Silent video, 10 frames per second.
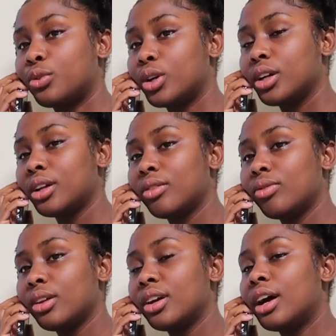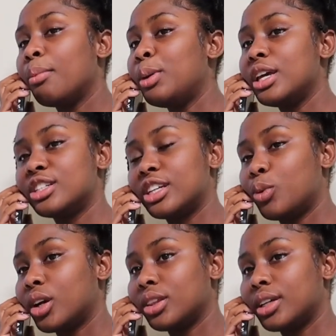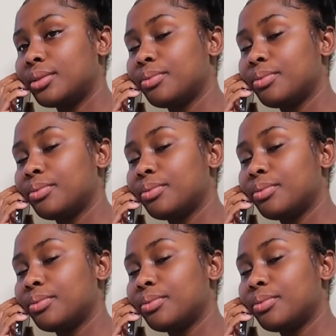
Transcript: for. A B isn't worth it.